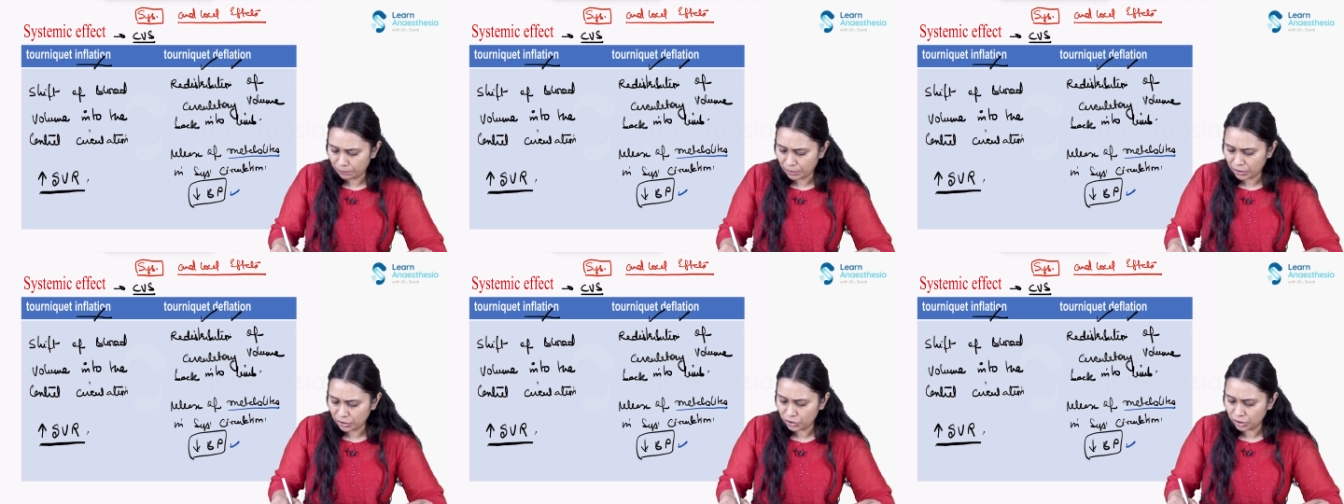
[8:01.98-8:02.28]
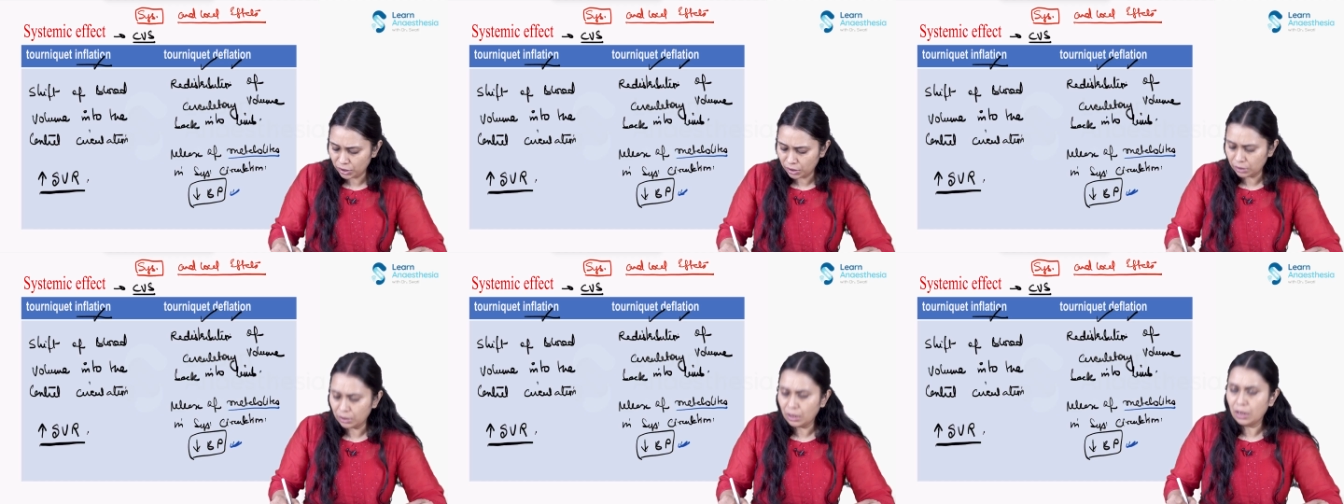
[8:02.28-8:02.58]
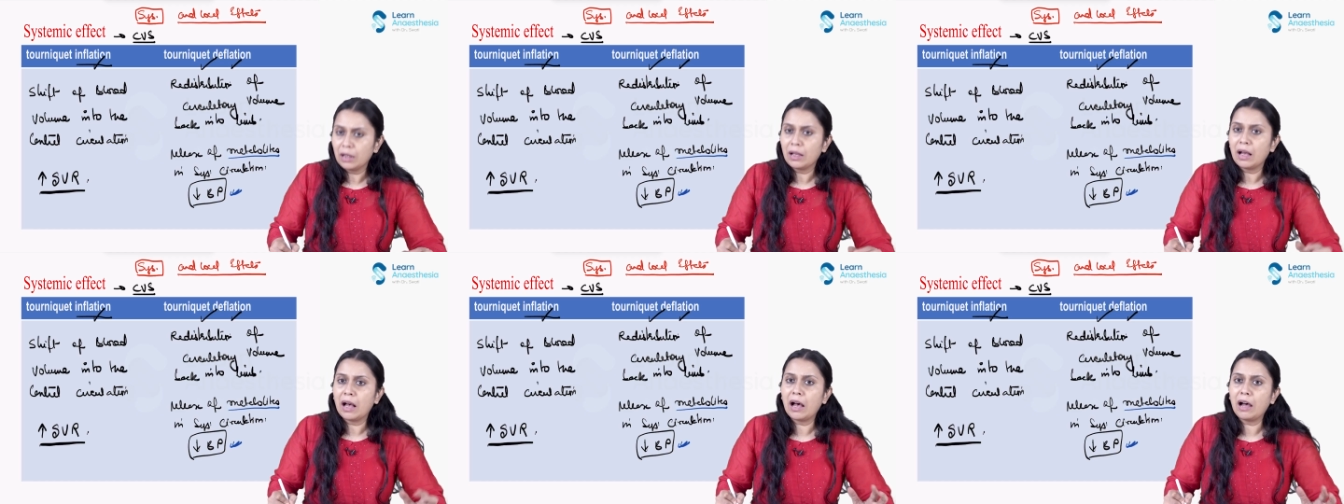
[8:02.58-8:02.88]
pressure
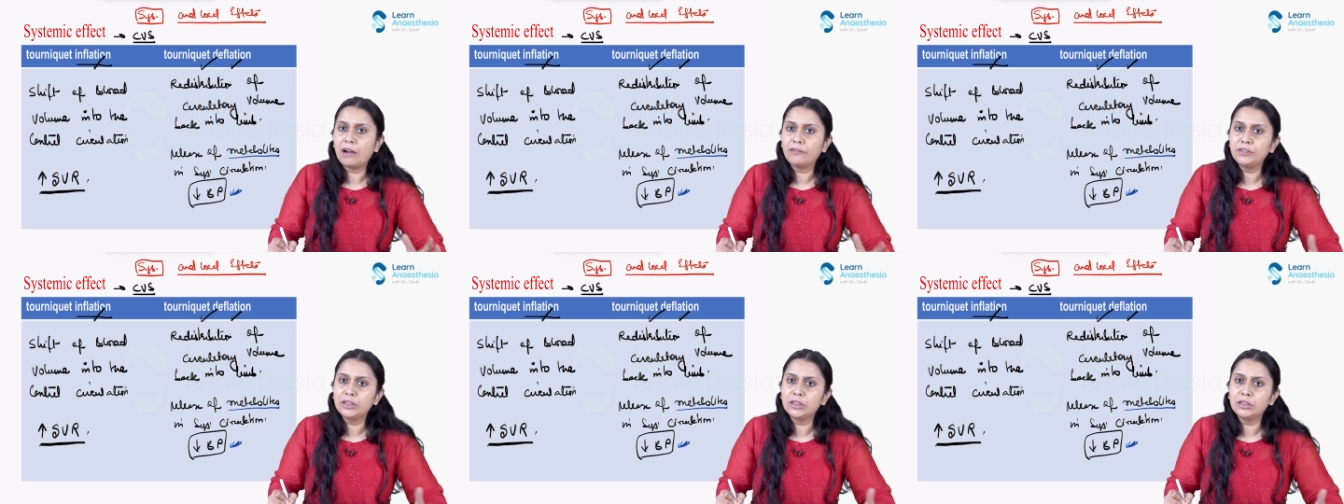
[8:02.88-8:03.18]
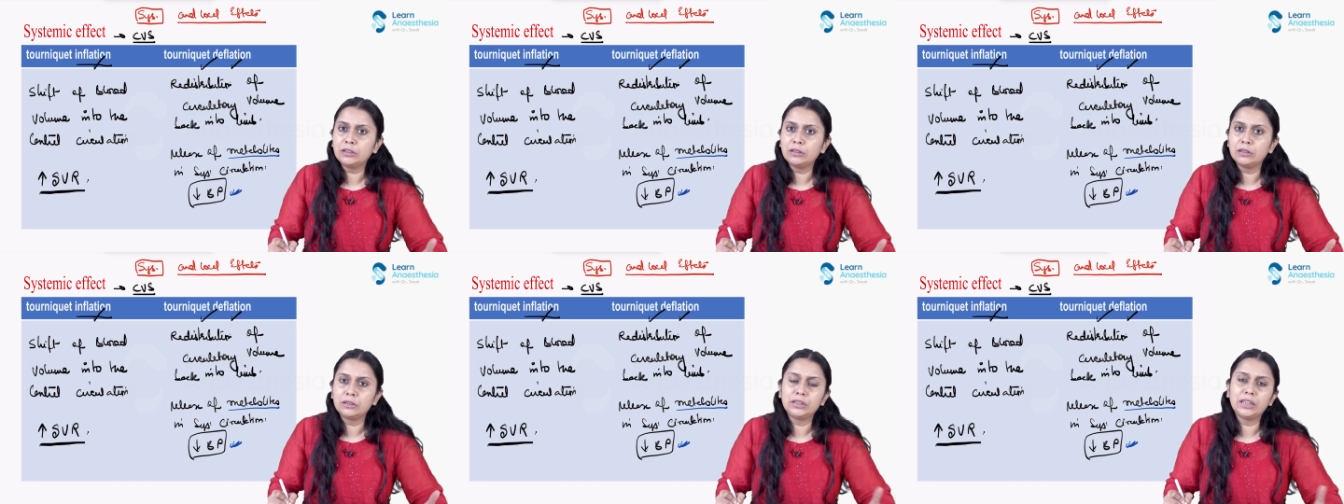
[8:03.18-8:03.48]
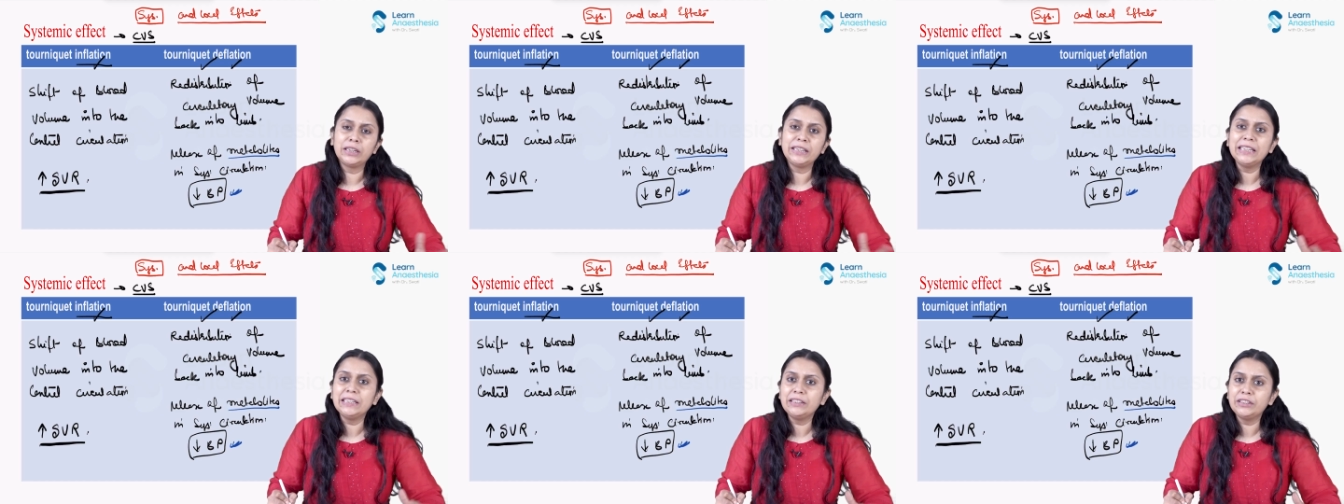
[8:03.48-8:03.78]
after
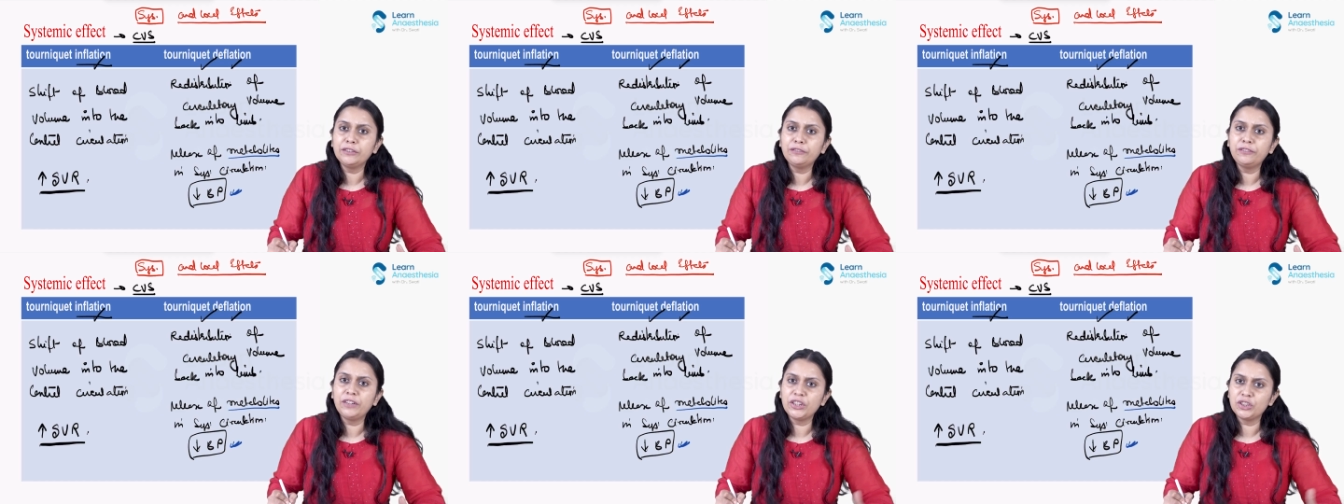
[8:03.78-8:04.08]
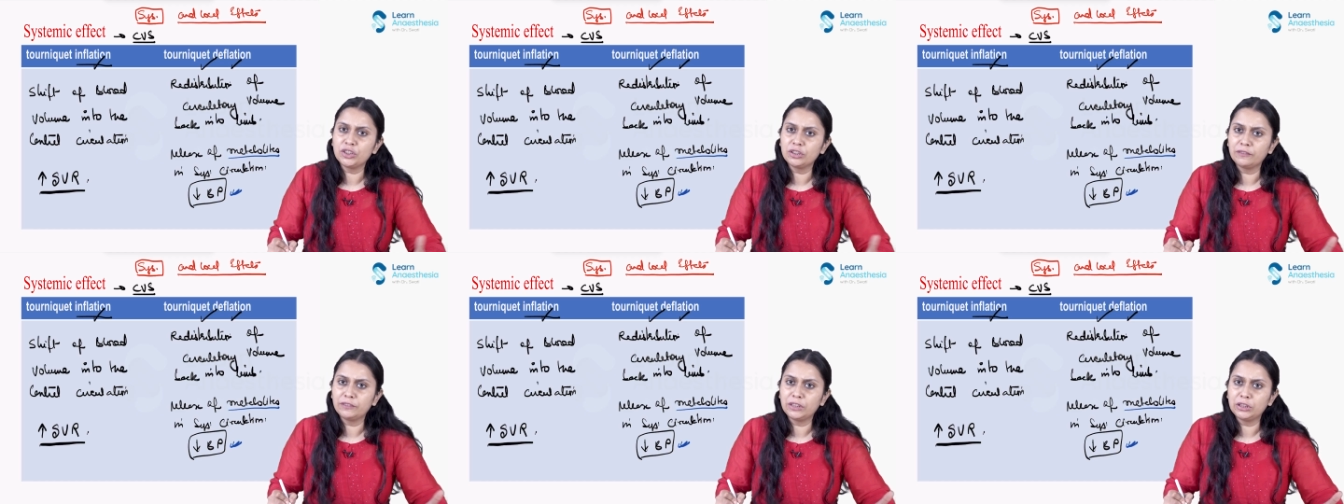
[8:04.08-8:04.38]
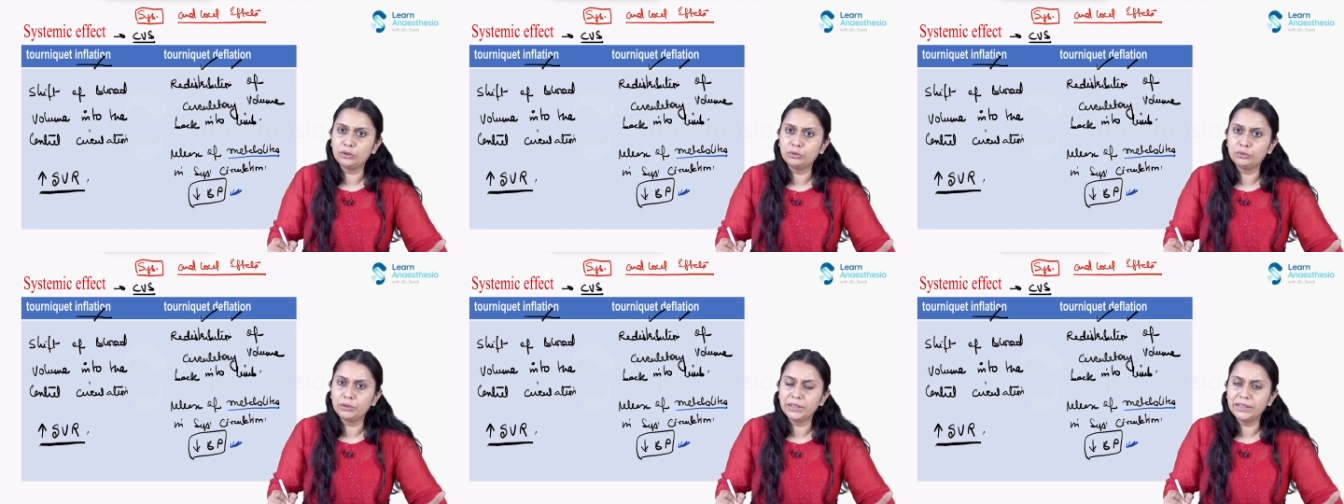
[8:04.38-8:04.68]
the deflation of the
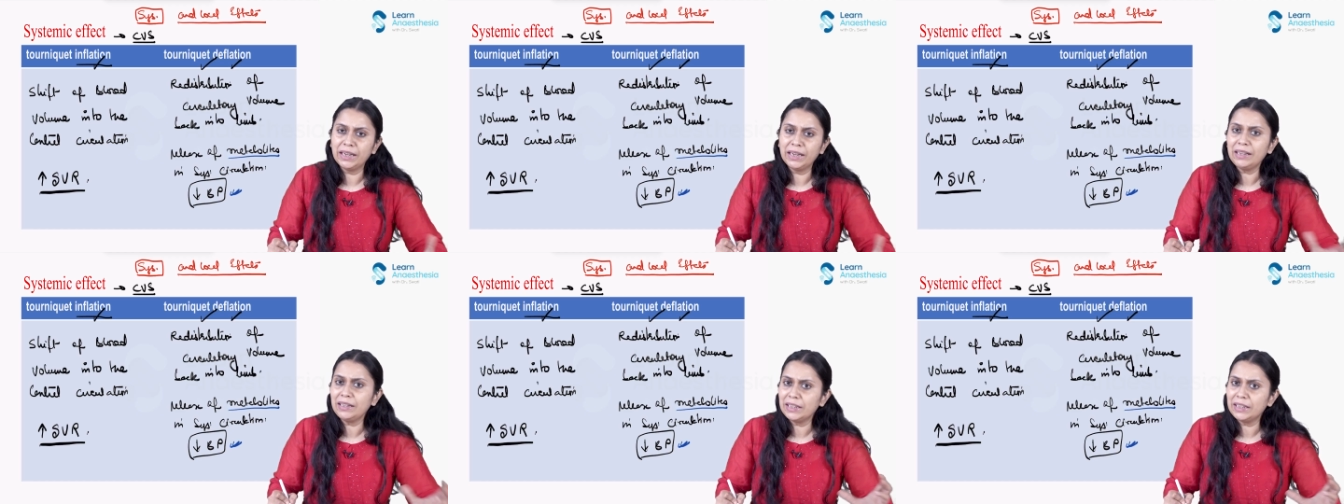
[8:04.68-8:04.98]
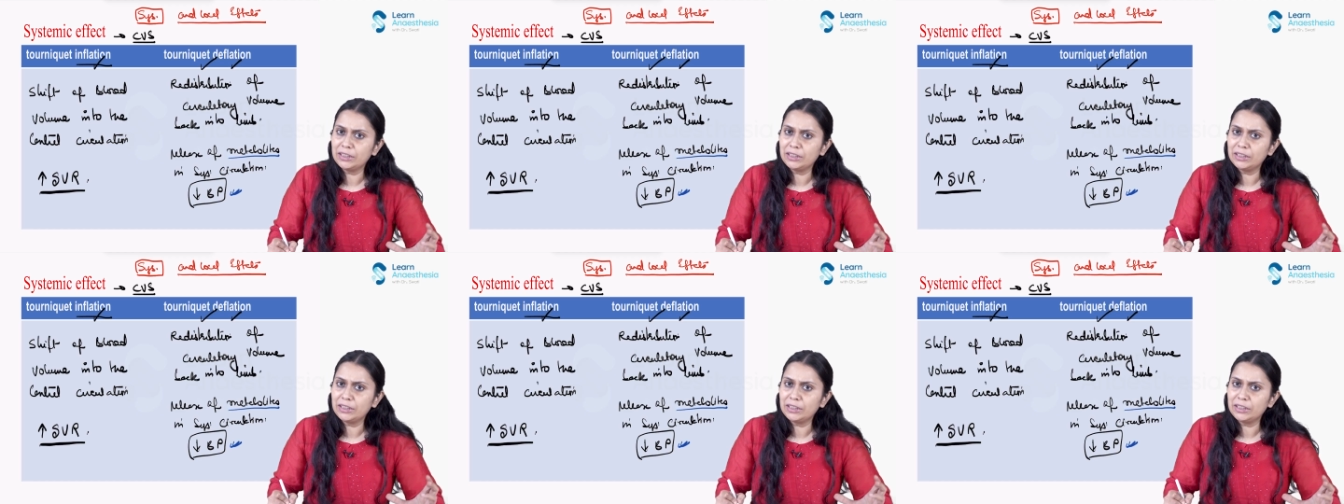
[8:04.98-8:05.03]
tourniquet.